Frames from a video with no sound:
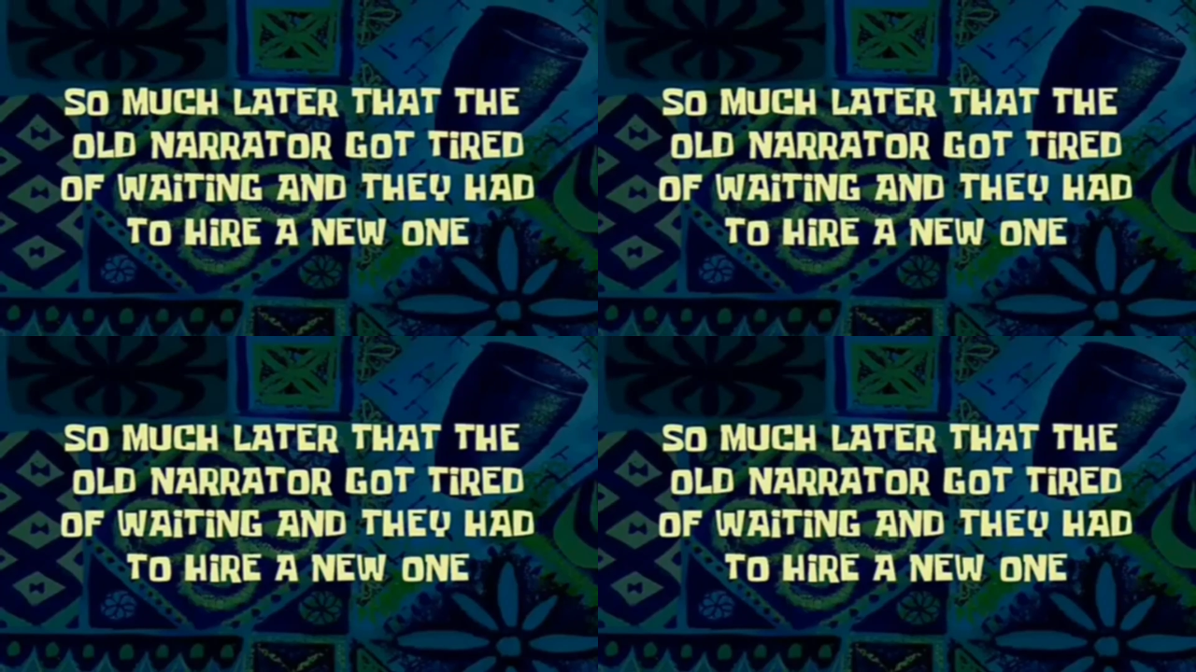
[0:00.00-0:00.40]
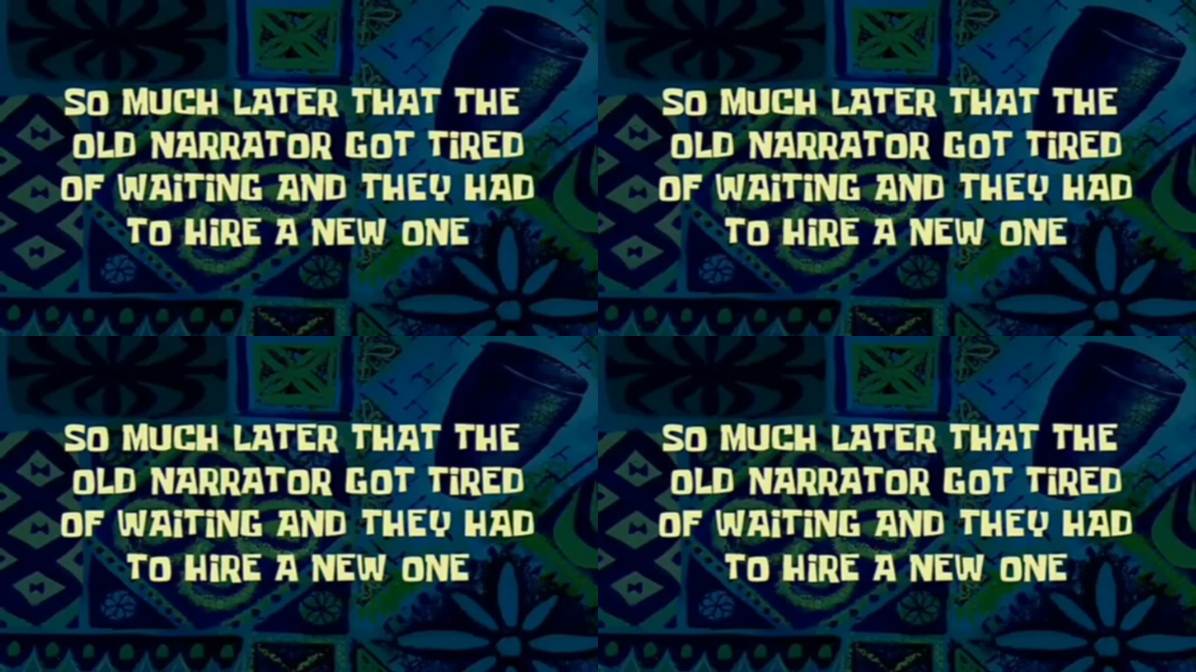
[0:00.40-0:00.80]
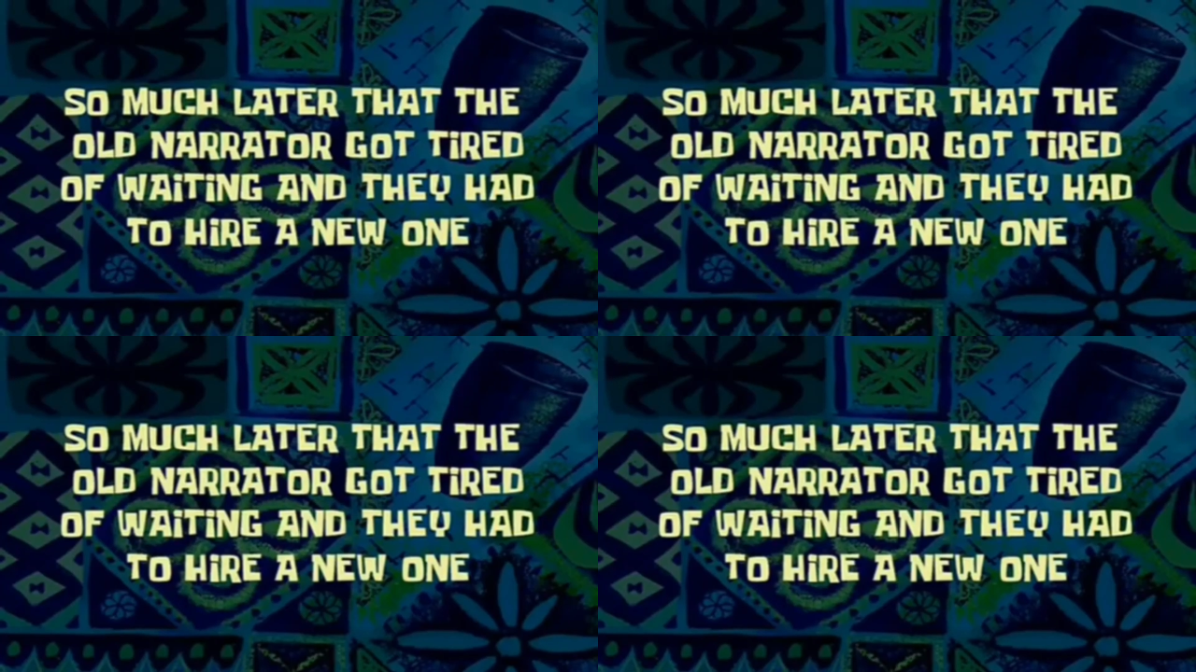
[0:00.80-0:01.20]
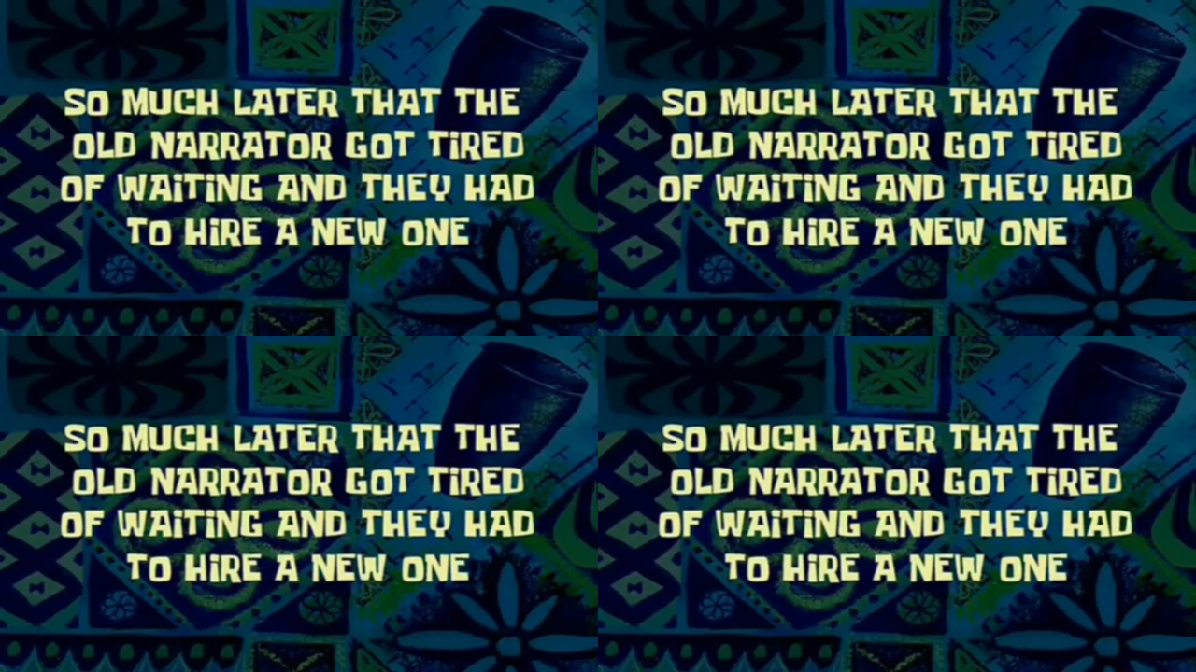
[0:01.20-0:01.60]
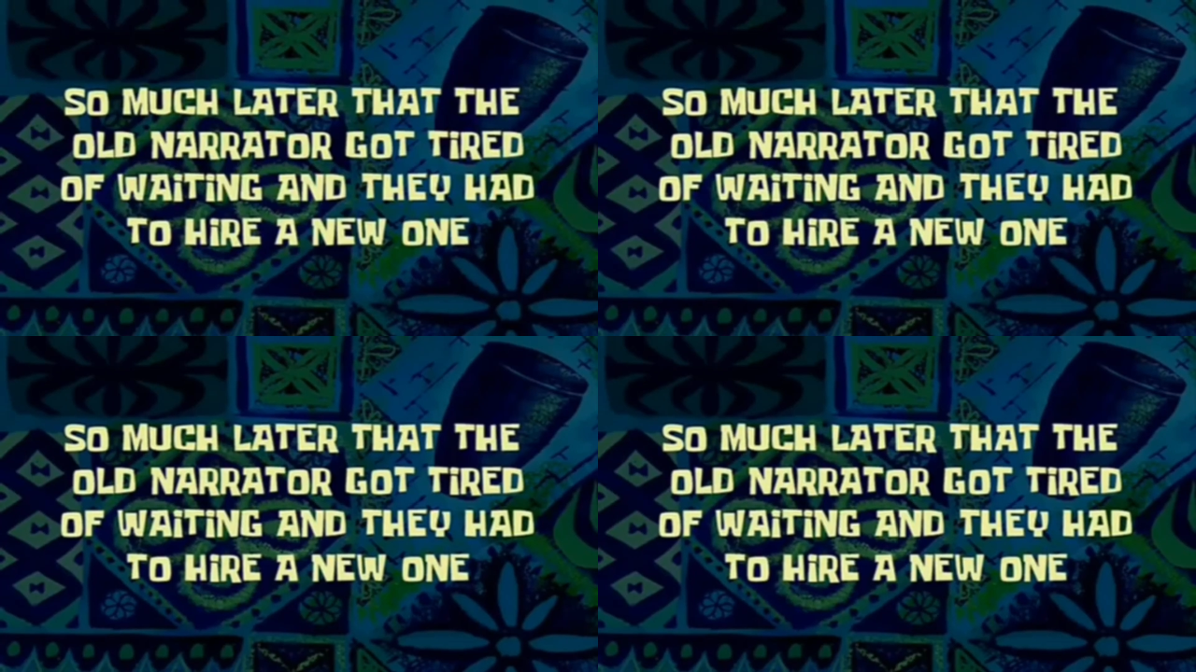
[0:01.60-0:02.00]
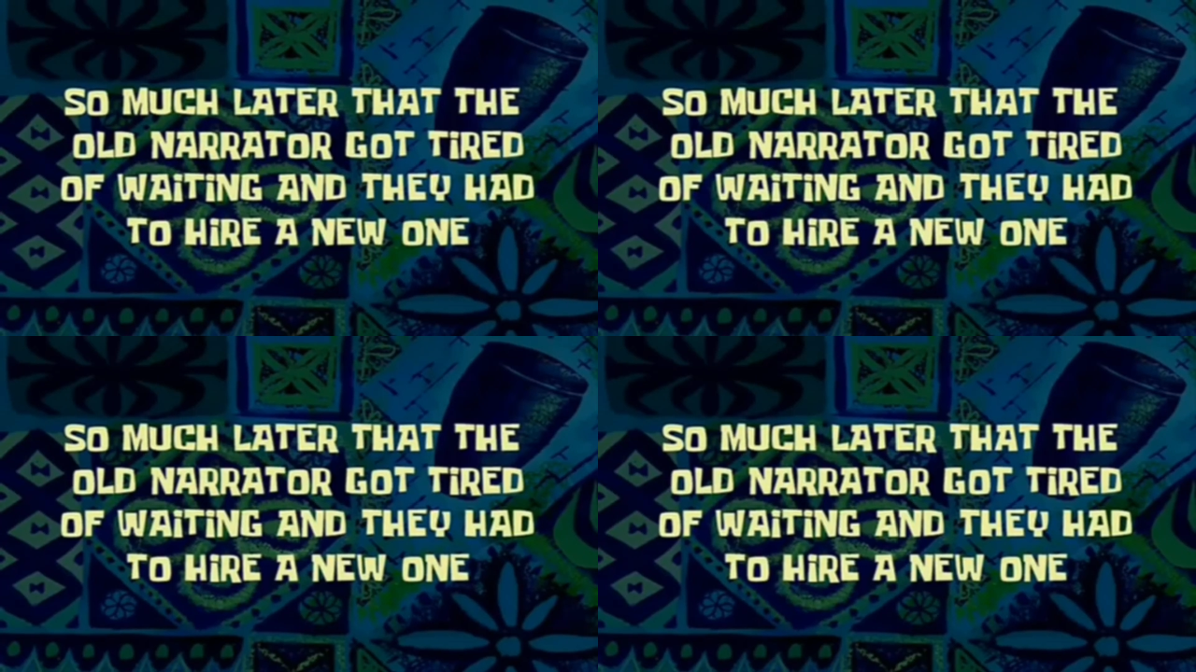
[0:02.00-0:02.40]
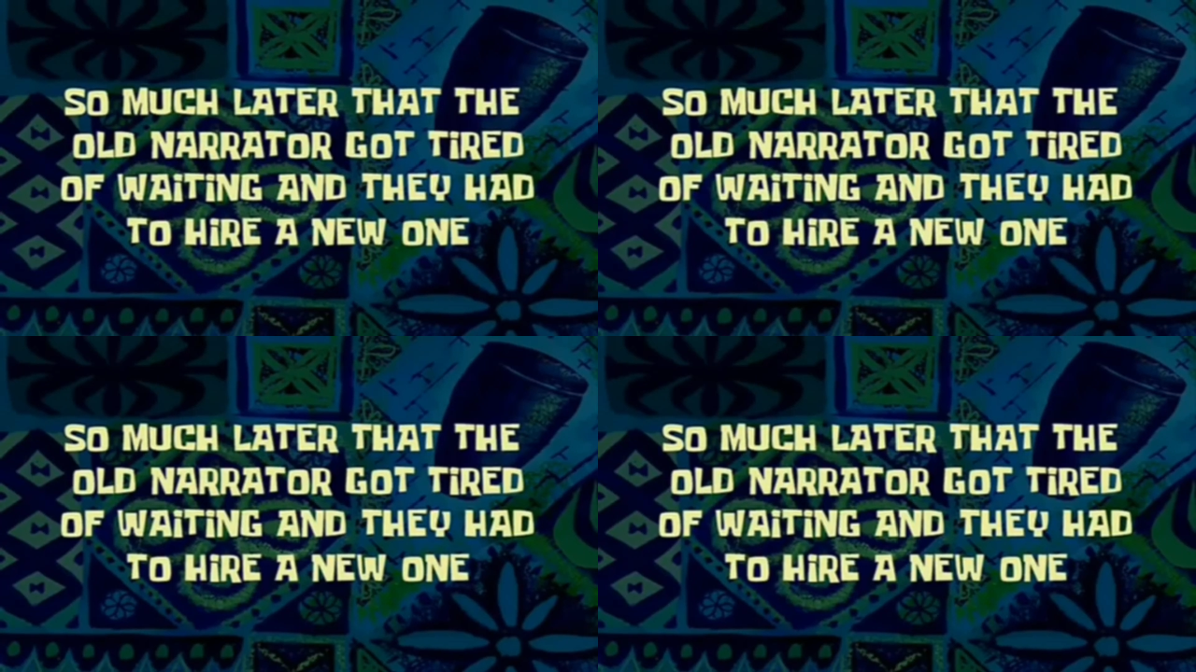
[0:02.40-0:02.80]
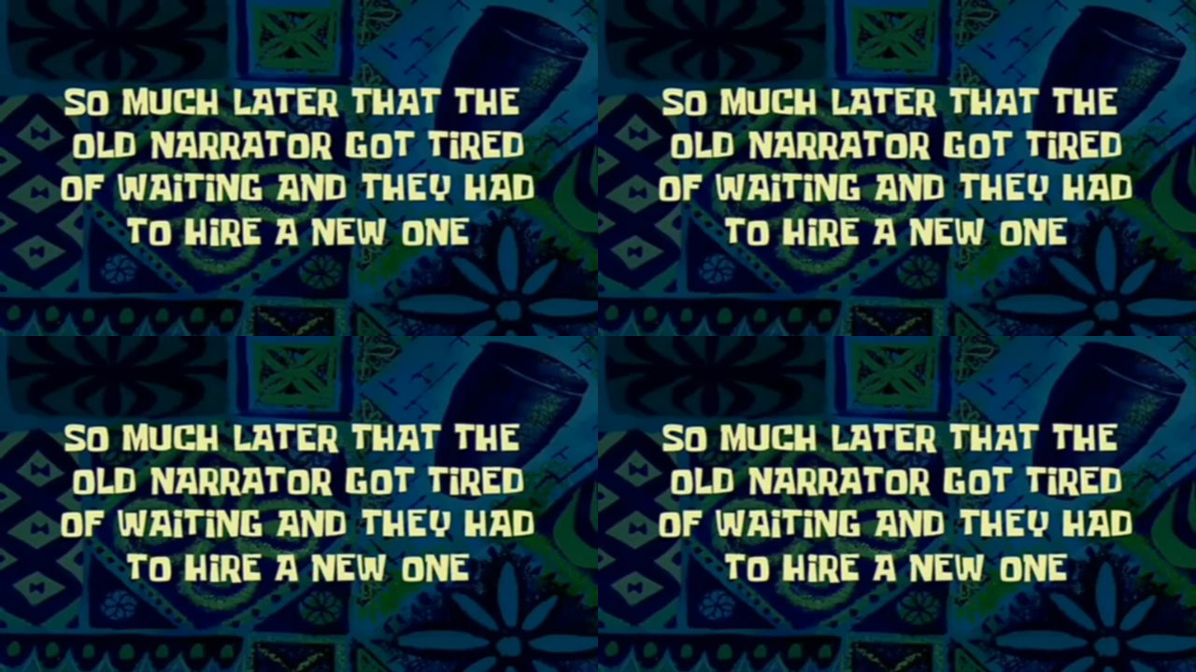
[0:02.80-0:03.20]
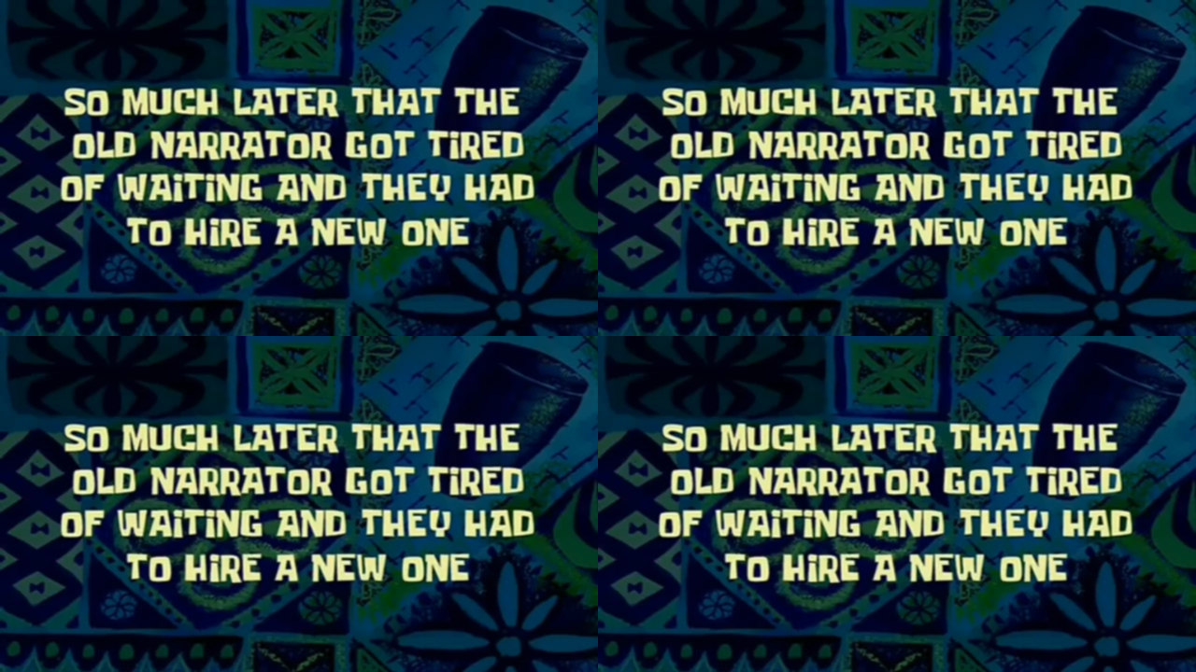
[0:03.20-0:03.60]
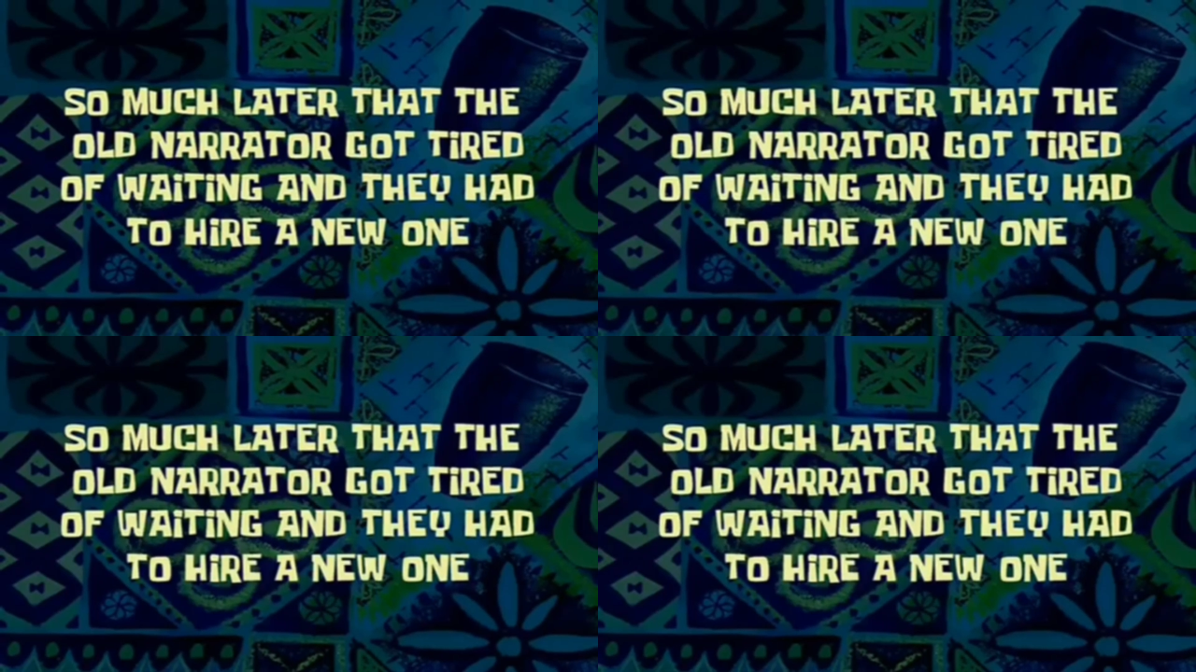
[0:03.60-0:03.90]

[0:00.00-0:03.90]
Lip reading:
No face is visible, so there are no lips to read.